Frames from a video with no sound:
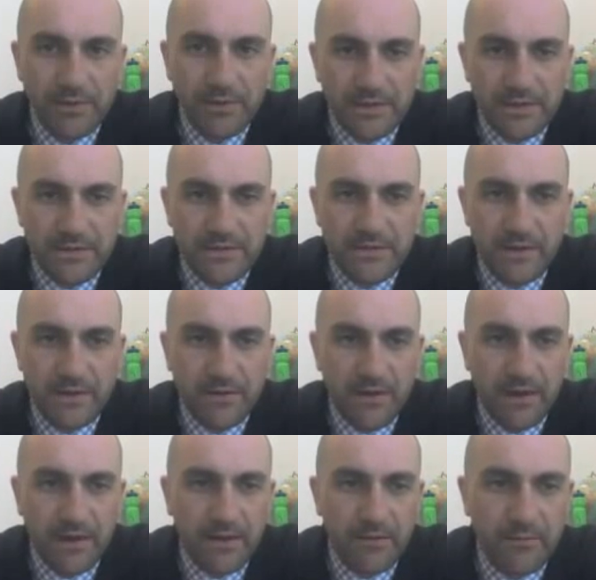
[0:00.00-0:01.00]
with this.
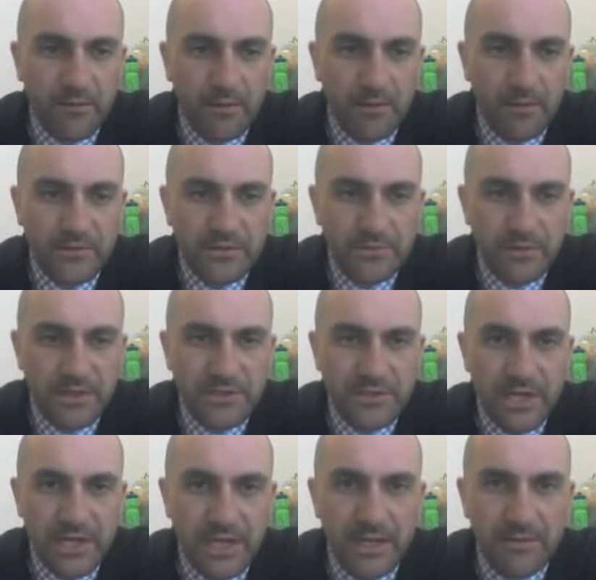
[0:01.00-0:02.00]
Okay, we'll
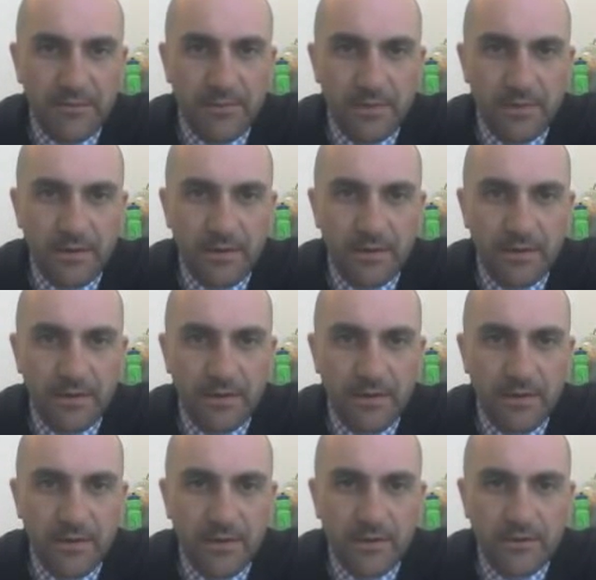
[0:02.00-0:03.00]
switch him
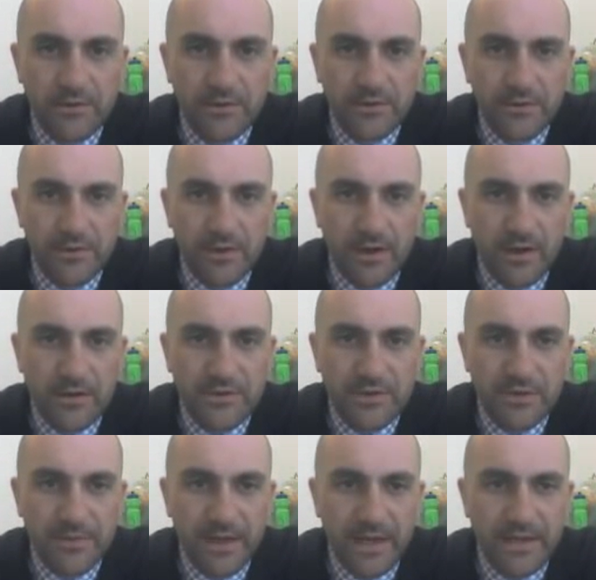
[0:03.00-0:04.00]
to
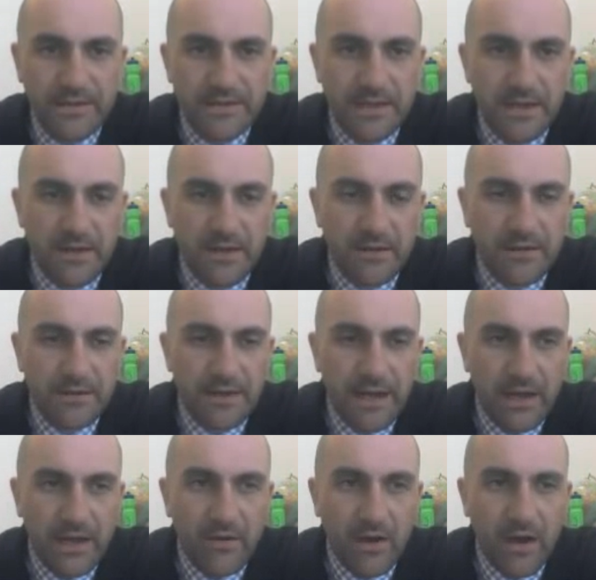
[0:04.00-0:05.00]
costume heads.
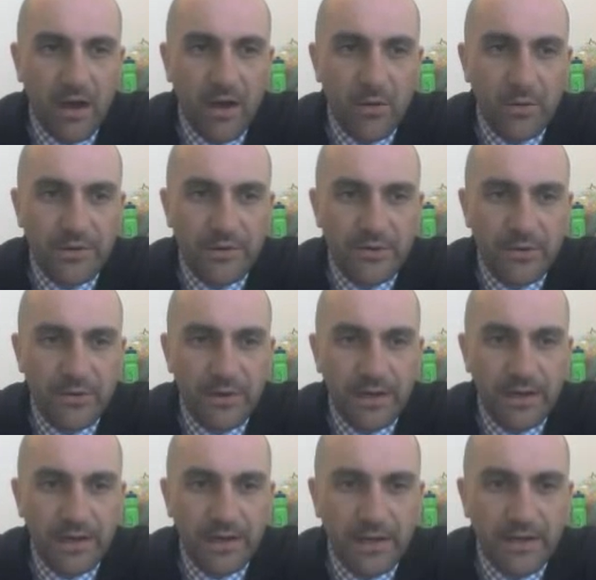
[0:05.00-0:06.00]
Now, all we're
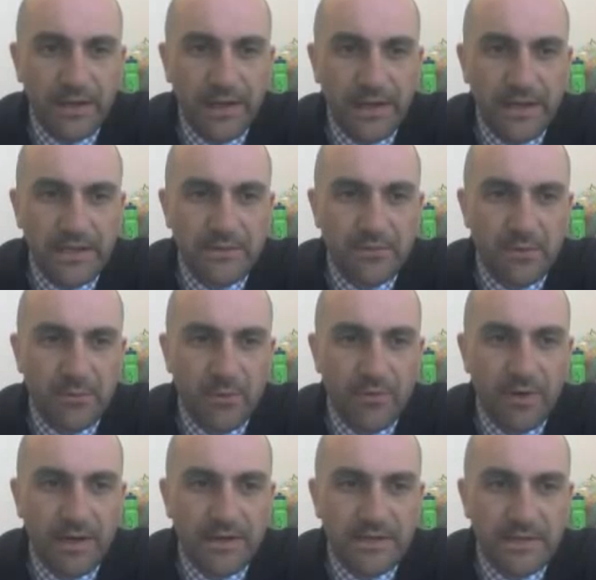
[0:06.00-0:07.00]
doing is we're
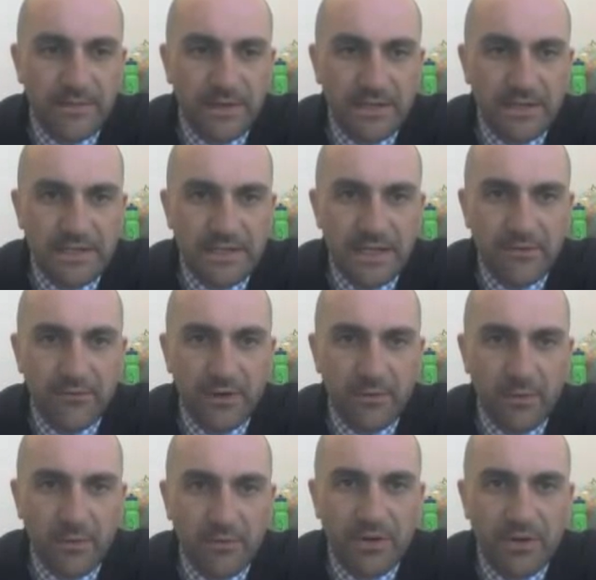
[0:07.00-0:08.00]
moving on to something
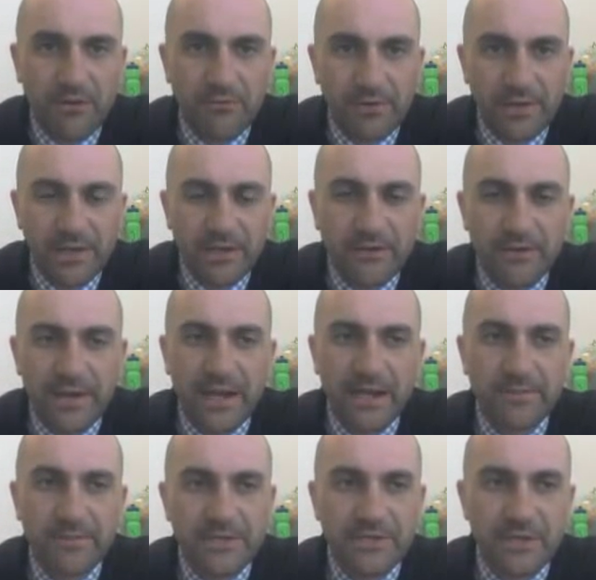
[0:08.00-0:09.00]
different where we're not really going to do the
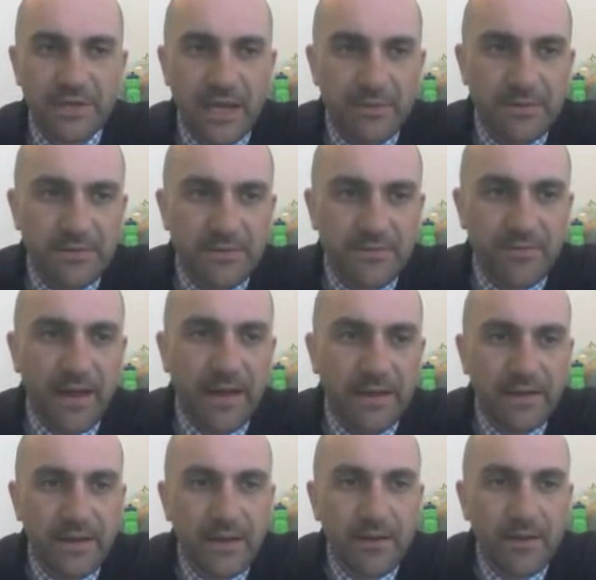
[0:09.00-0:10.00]
animation. That was
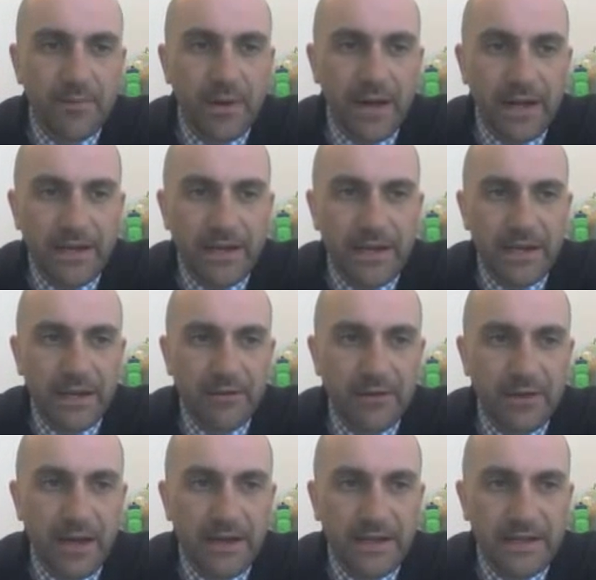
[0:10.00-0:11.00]
fun, but
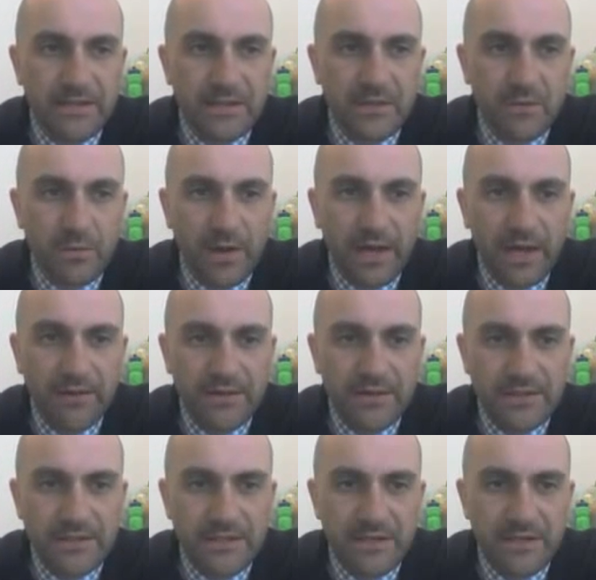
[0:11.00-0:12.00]
it kind of gets in the way of
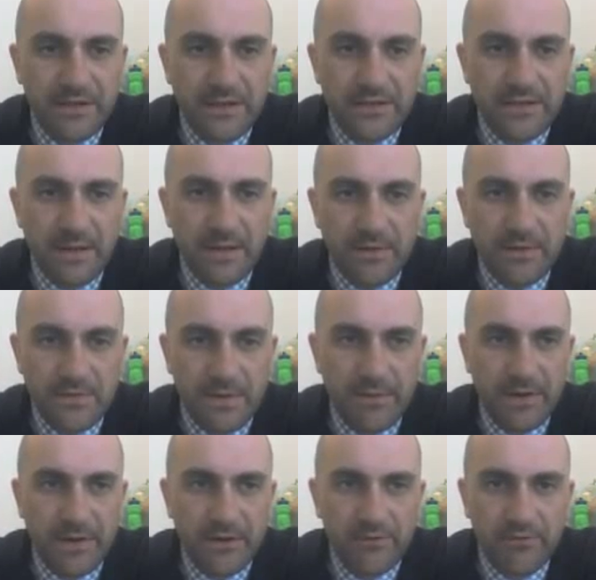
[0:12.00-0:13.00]
the serious numbers we
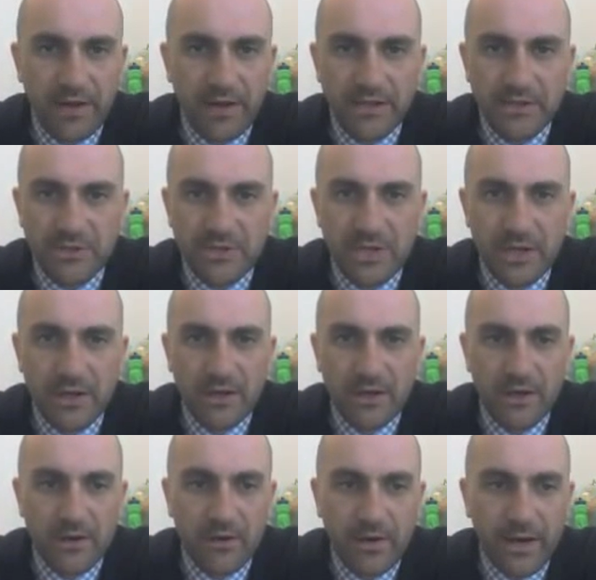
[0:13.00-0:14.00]
want to crunch.
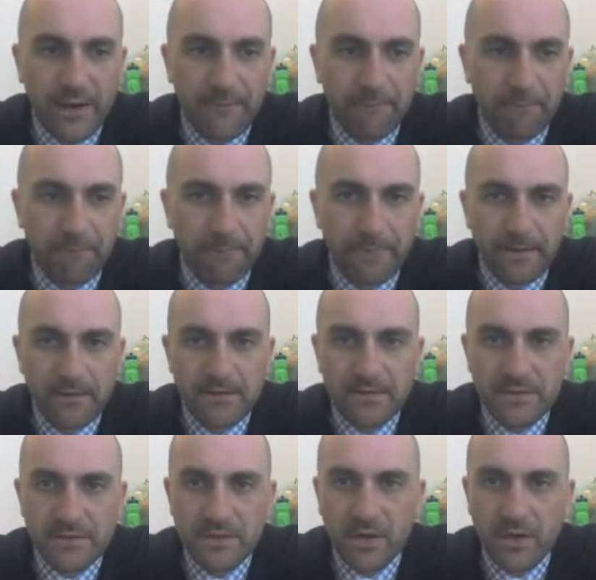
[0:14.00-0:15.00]
Okay,
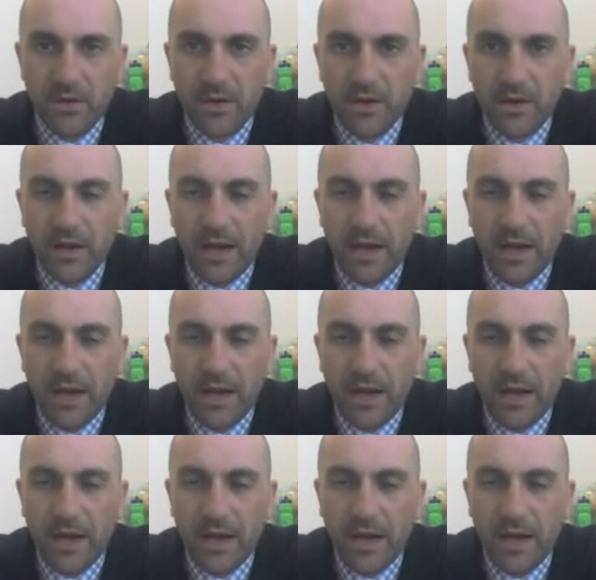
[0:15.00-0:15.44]
so